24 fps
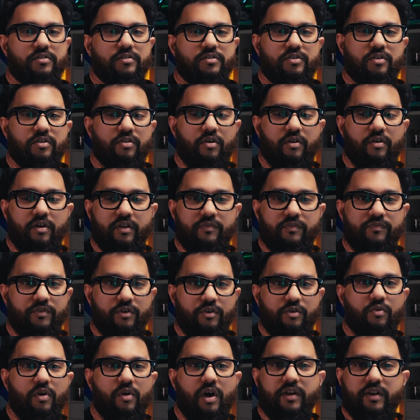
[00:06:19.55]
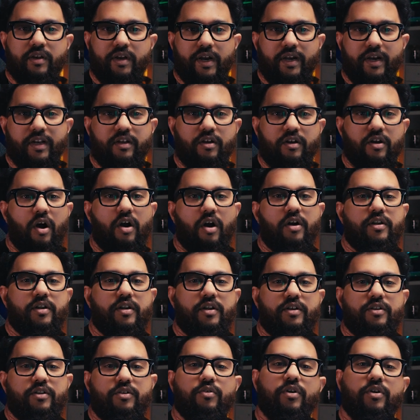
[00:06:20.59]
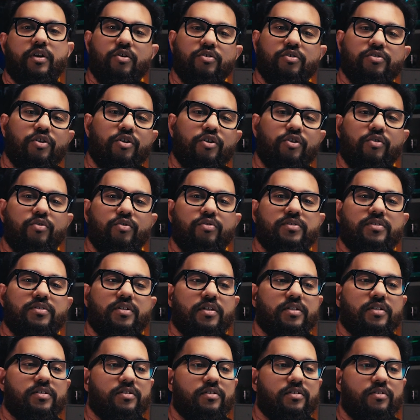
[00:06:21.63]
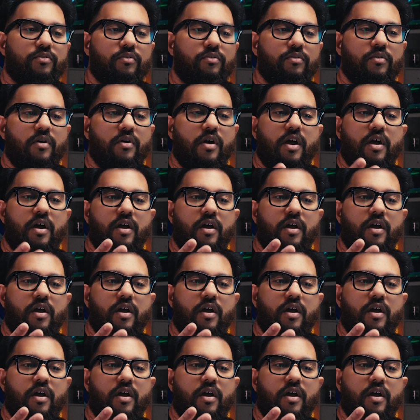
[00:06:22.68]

So if you are creating content, you can also use this to